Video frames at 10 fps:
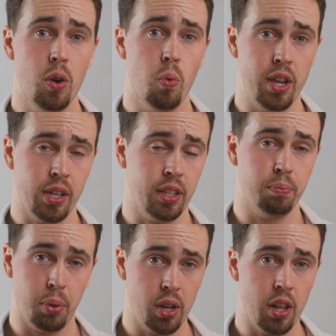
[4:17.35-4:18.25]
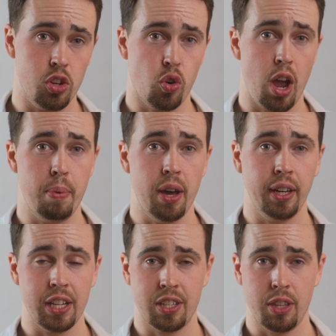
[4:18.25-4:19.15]
where you can put it on a tripod and
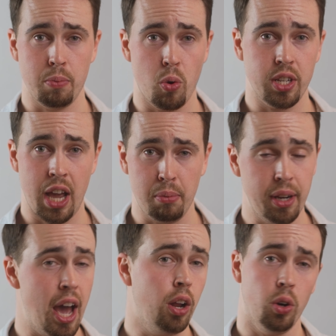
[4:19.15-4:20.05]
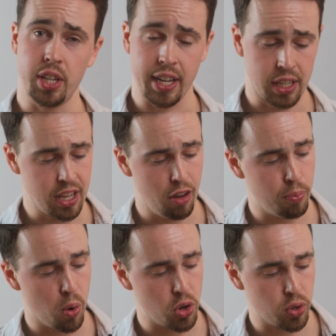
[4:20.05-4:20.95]
get something more timed out or take a
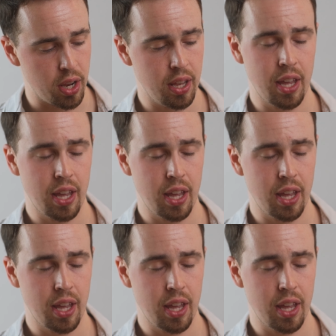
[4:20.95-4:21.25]
self-portrait.